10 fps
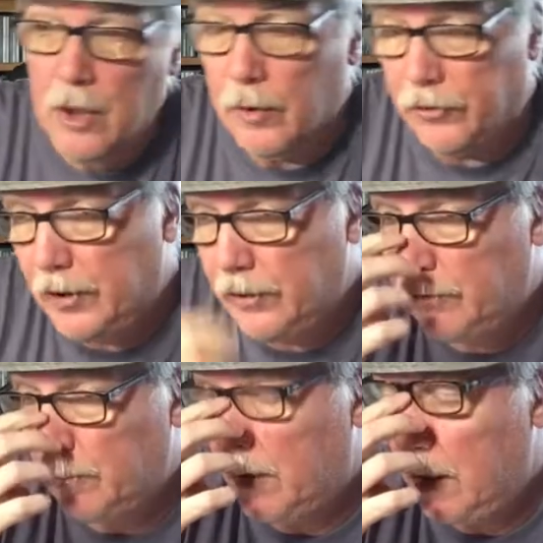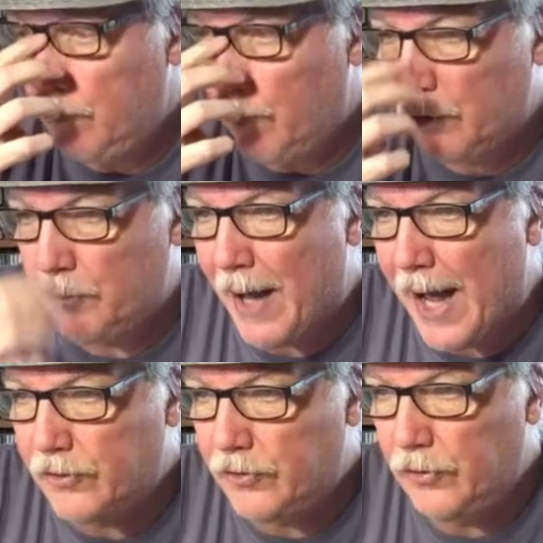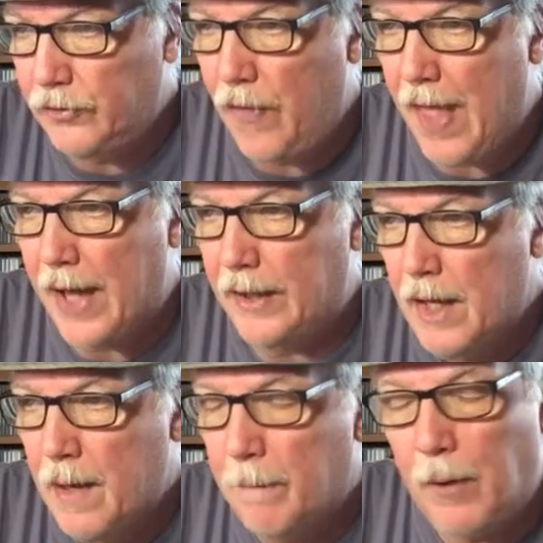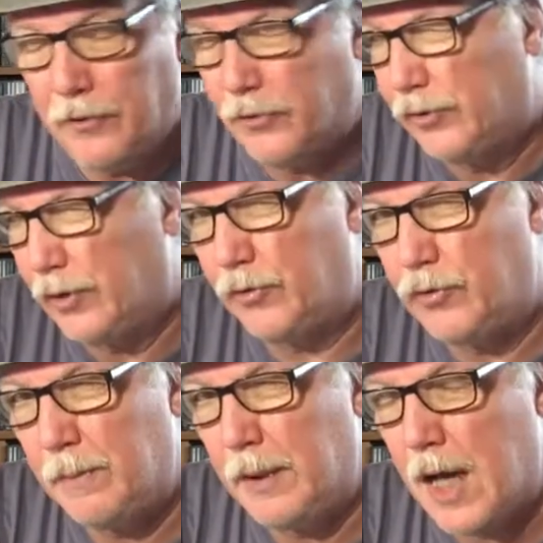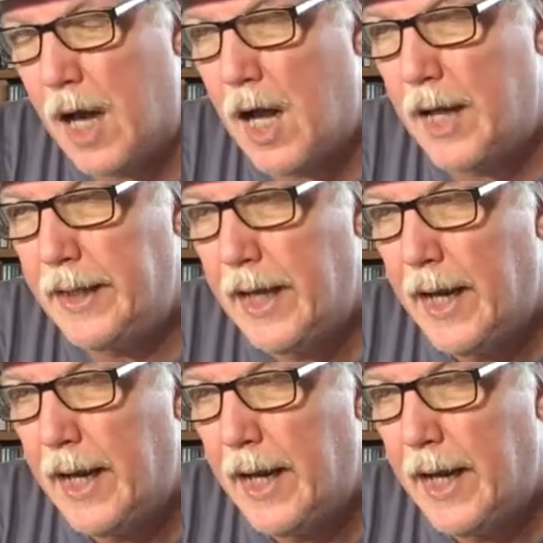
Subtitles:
We're seeing some Keyforge boxes that prices are extremely high,